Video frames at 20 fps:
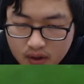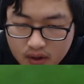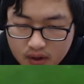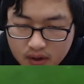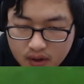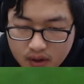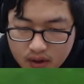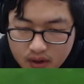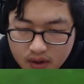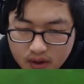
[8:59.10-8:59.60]

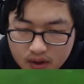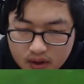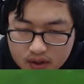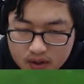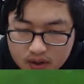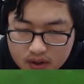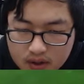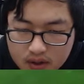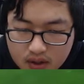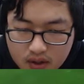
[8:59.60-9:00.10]

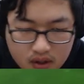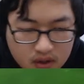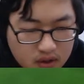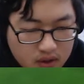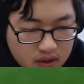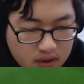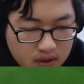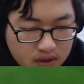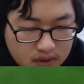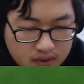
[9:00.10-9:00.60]
Uh.
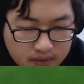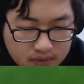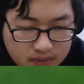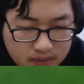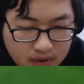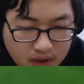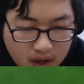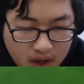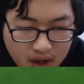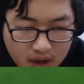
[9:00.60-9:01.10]

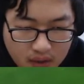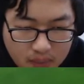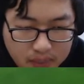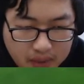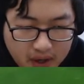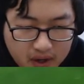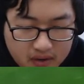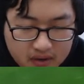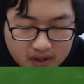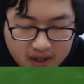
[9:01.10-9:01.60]

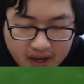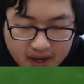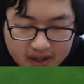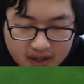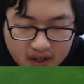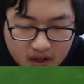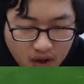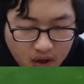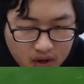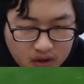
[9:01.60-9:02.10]
Apparently, I
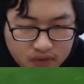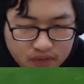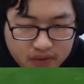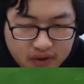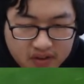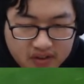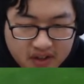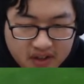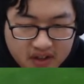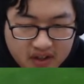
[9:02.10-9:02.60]
need all the
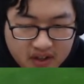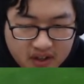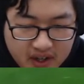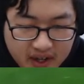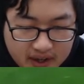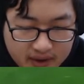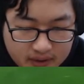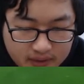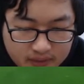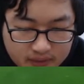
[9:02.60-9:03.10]
friends I could get.